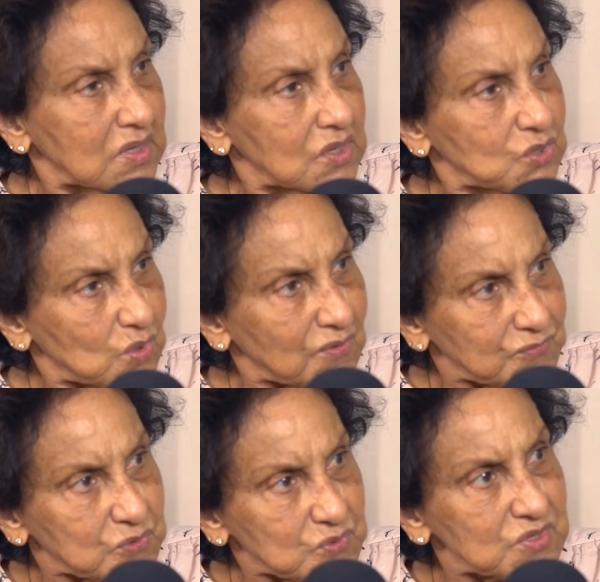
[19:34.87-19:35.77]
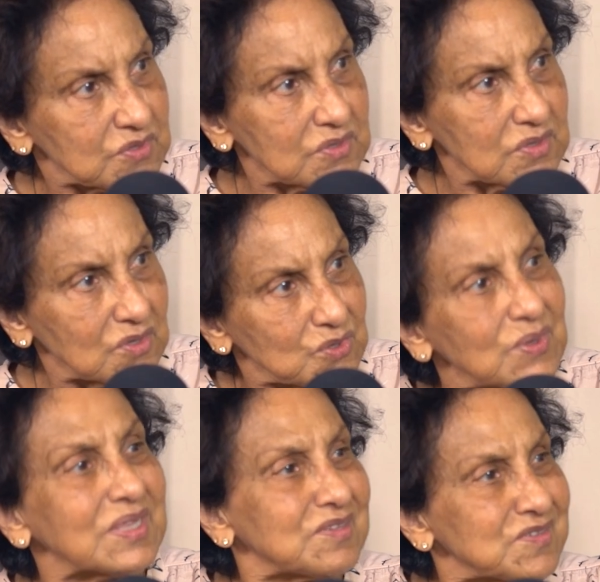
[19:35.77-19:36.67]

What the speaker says: You have to look at the